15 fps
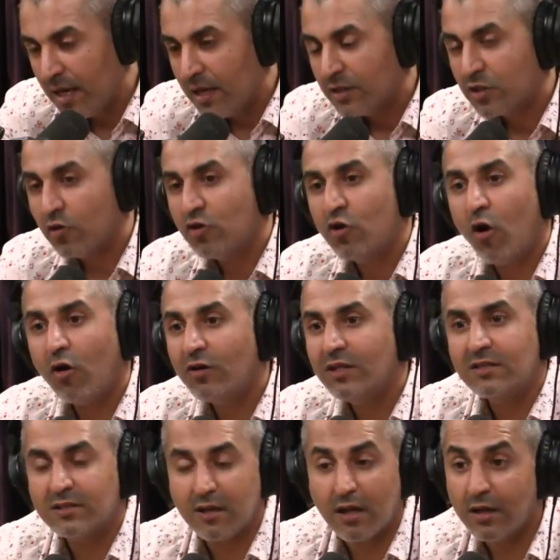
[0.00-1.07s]
So gone
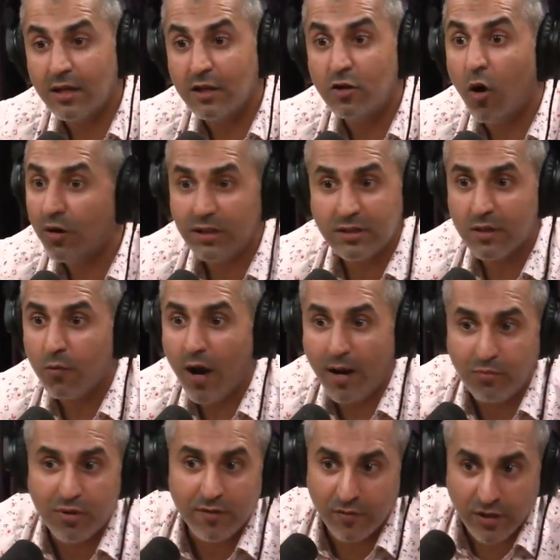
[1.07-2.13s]
is suddenly gone is the white
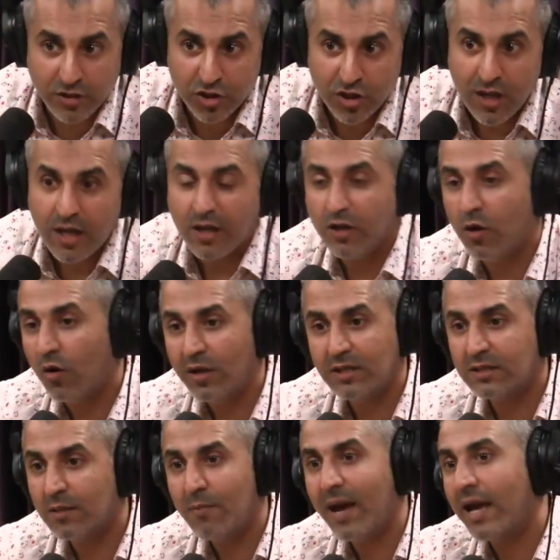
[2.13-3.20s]
privilege. Gone is
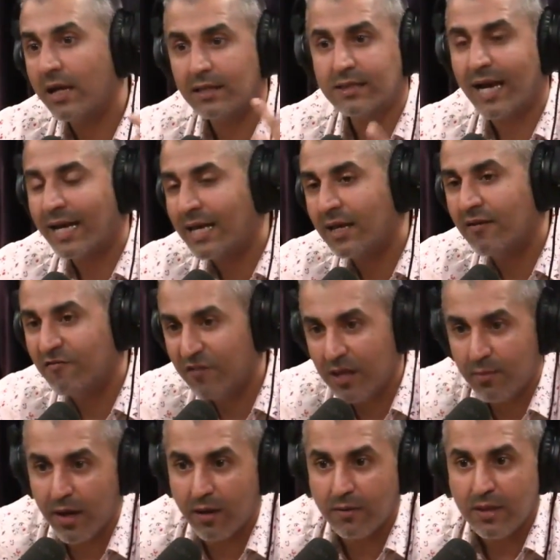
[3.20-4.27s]
the male attacking a
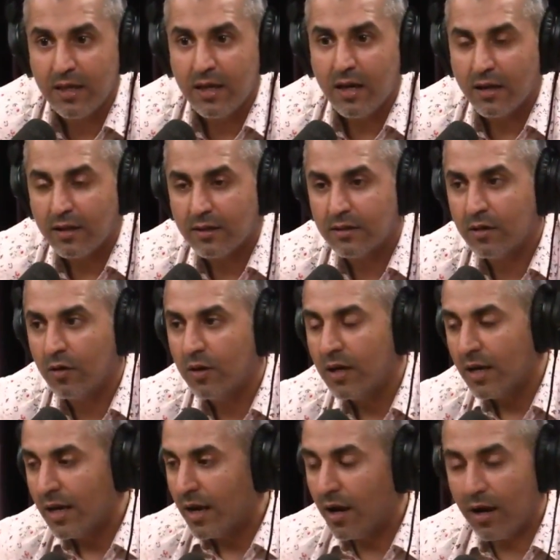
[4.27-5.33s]
female. Mm. You know,
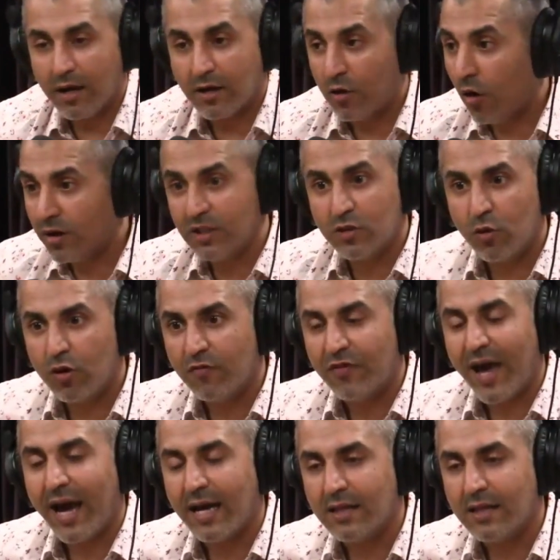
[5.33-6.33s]
Gone is all of that.